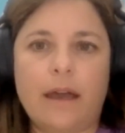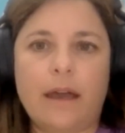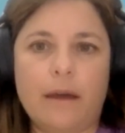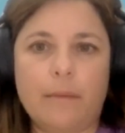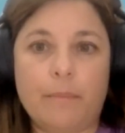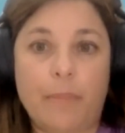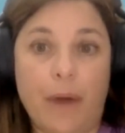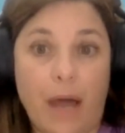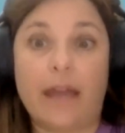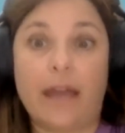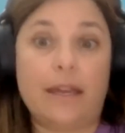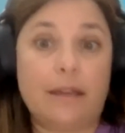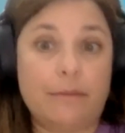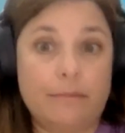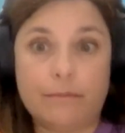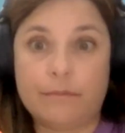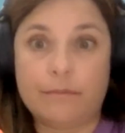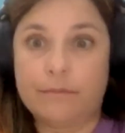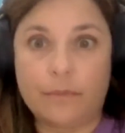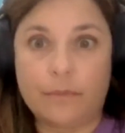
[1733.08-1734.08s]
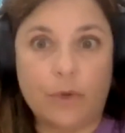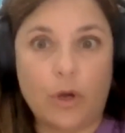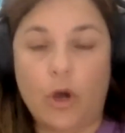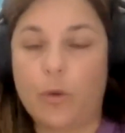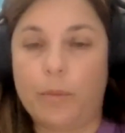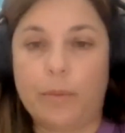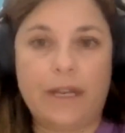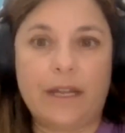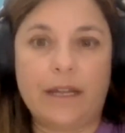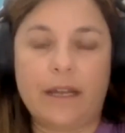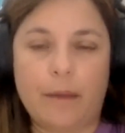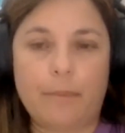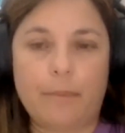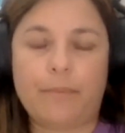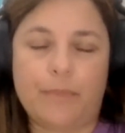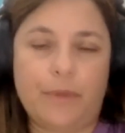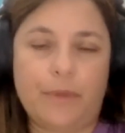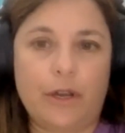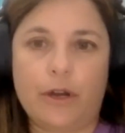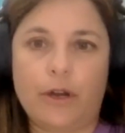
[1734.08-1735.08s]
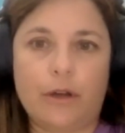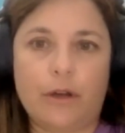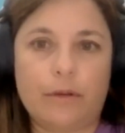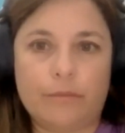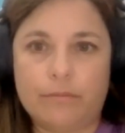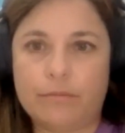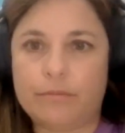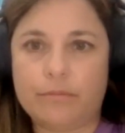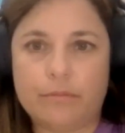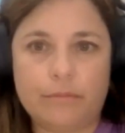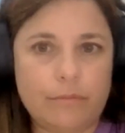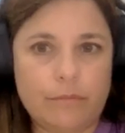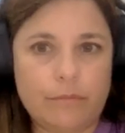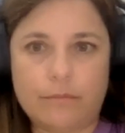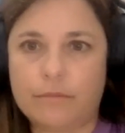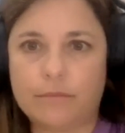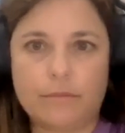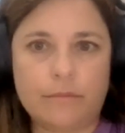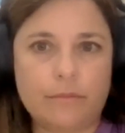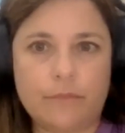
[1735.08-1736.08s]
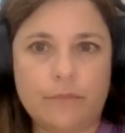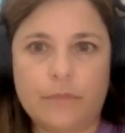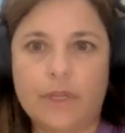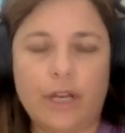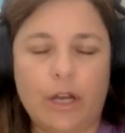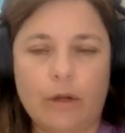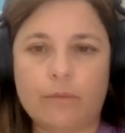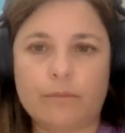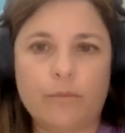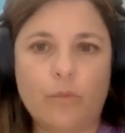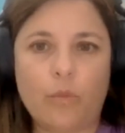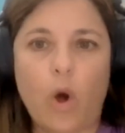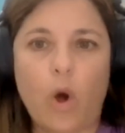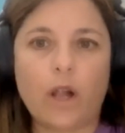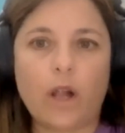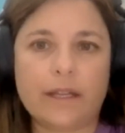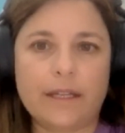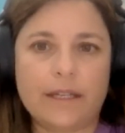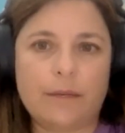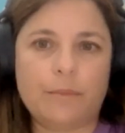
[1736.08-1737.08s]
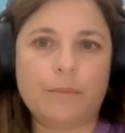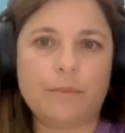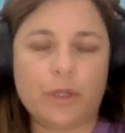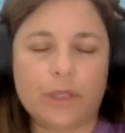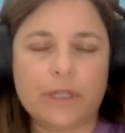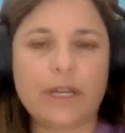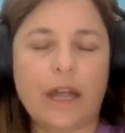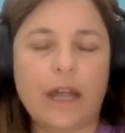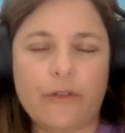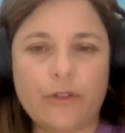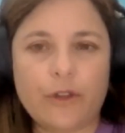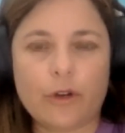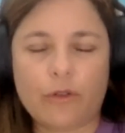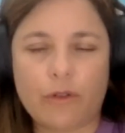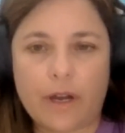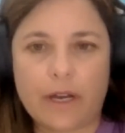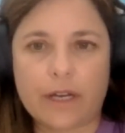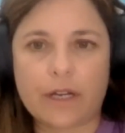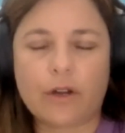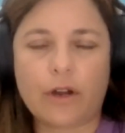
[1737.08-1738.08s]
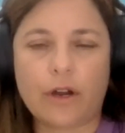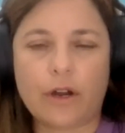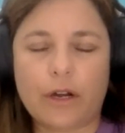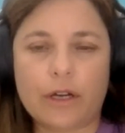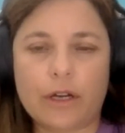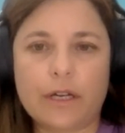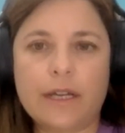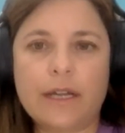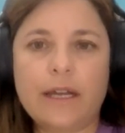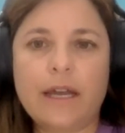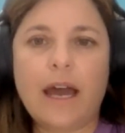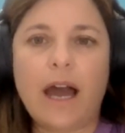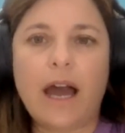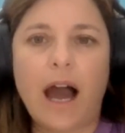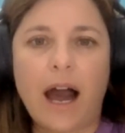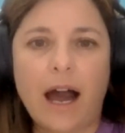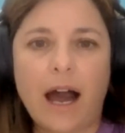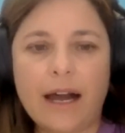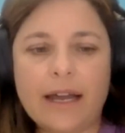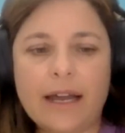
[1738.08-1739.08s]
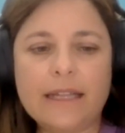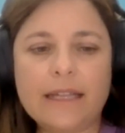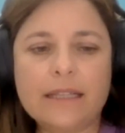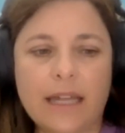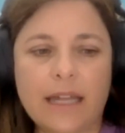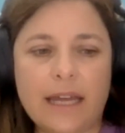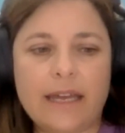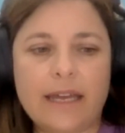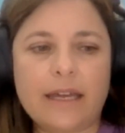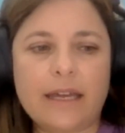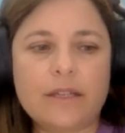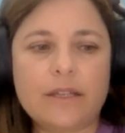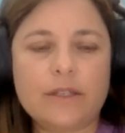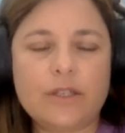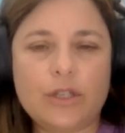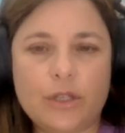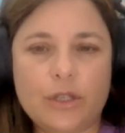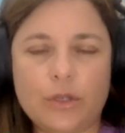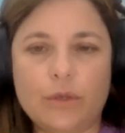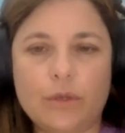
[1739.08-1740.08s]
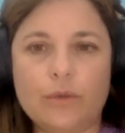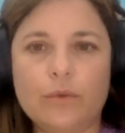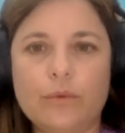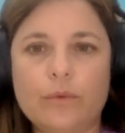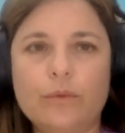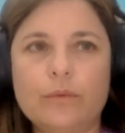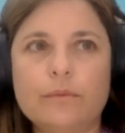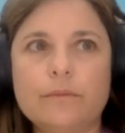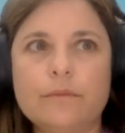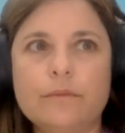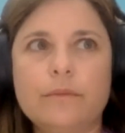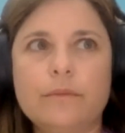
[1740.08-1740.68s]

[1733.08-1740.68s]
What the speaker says: by opening up their wallet and pulling out their credit card. I like to